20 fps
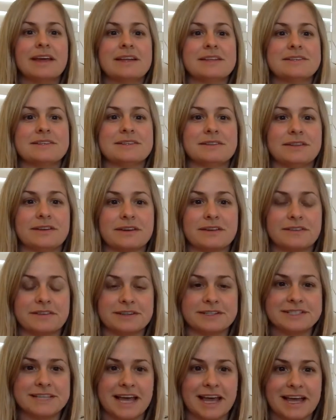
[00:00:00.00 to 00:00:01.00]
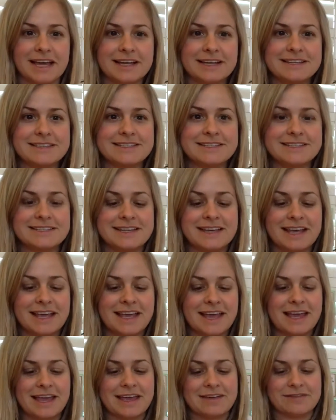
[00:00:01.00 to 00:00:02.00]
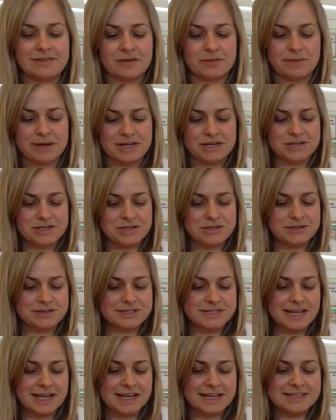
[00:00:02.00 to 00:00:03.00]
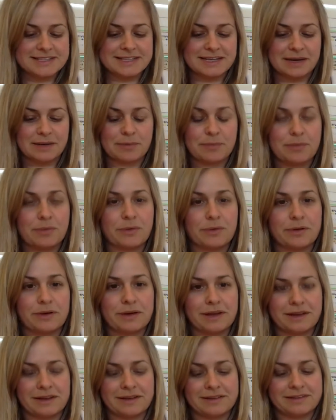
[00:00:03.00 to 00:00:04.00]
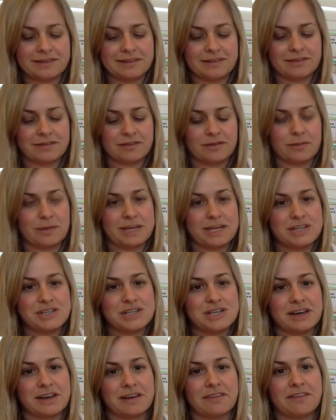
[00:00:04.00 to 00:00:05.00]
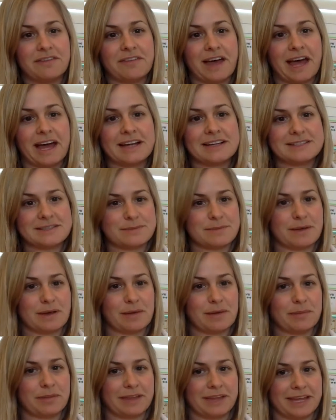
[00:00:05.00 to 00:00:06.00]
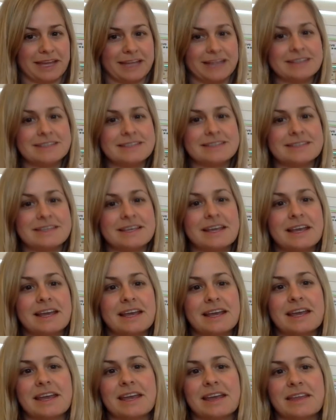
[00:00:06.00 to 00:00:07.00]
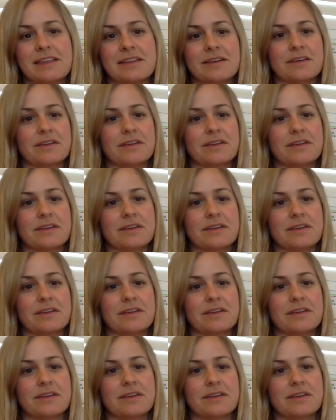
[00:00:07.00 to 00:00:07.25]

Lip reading: to look for text, informational text, and important information and facts about plants, either